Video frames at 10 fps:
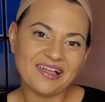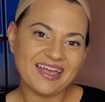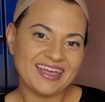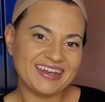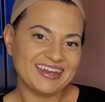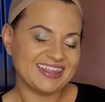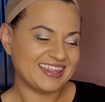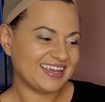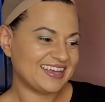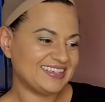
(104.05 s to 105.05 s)
And
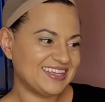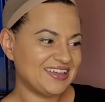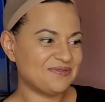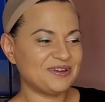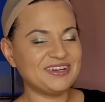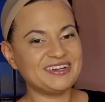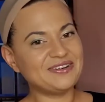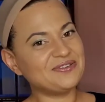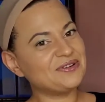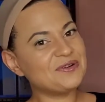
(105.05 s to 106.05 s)
like I said, we're gonna go
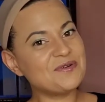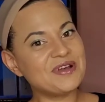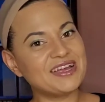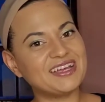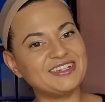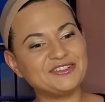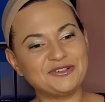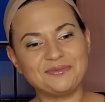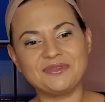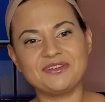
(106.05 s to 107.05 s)
real quick in
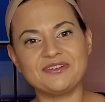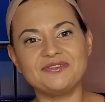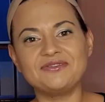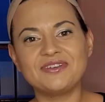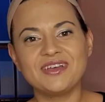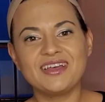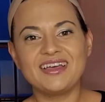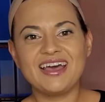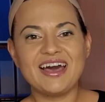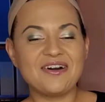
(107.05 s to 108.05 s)
terms of
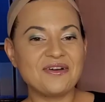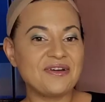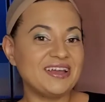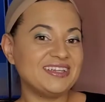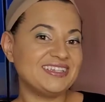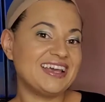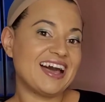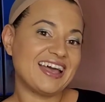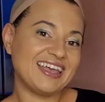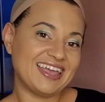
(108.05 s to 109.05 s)
how crazy
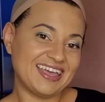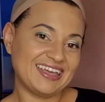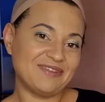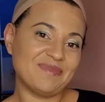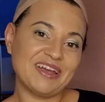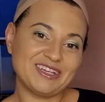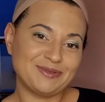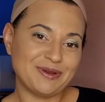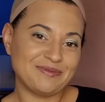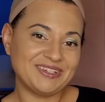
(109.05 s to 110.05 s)
I get in my
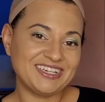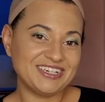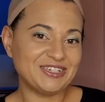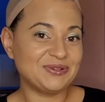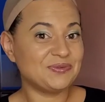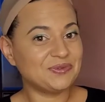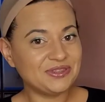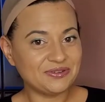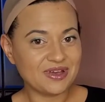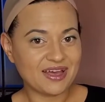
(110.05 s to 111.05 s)
experimentation with
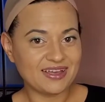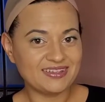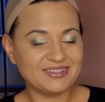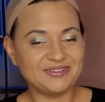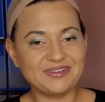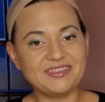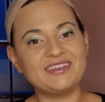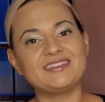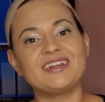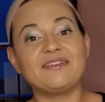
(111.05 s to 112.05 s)
you guys, doing
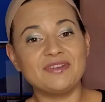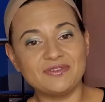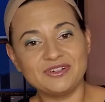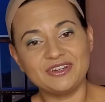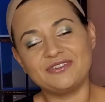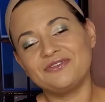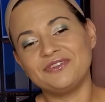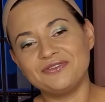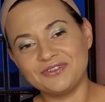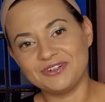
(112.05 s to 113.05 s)
things that I've never done for the
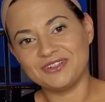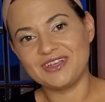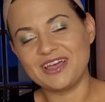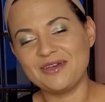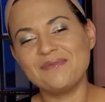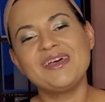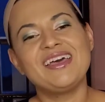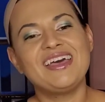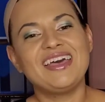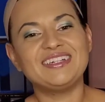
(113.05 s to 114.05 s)
first time,
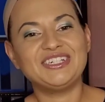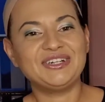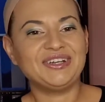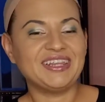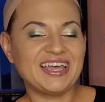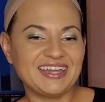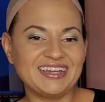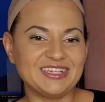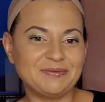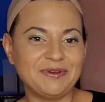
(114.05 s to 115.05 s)
and sharing that
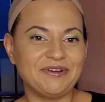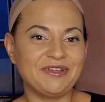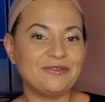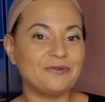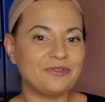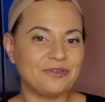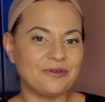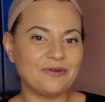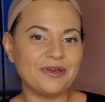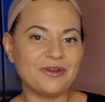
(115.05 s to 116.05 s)
experience with
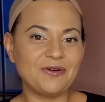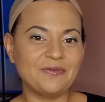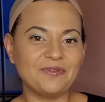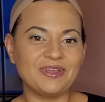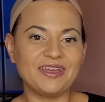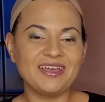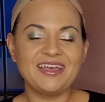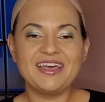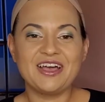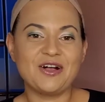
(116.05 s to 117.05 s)
you, and hopefully
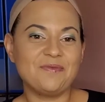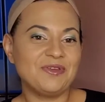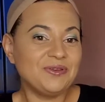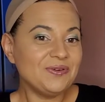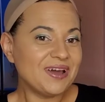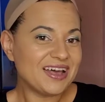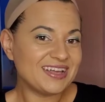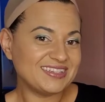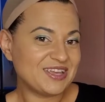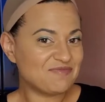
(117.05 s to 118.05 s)
helping you
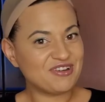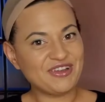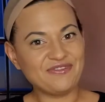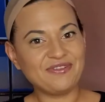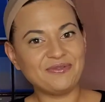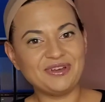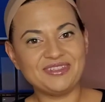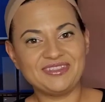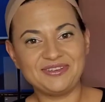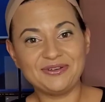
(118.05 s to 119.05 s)
guys get brave with
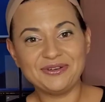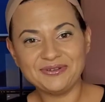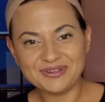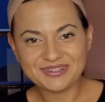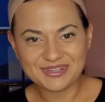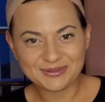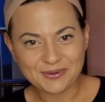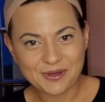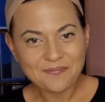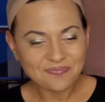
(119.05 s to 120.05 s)
your units as
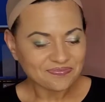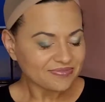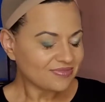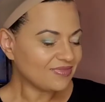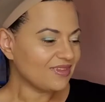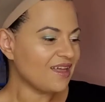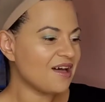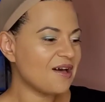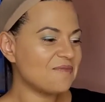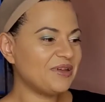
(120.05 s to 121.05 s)
well.
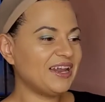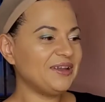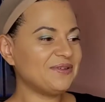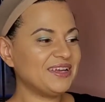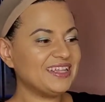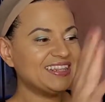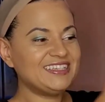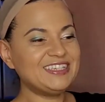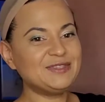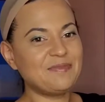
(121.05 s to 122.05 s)
But anyway, this
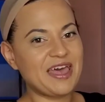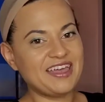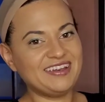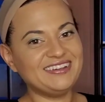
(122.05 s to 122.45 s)
is Ben.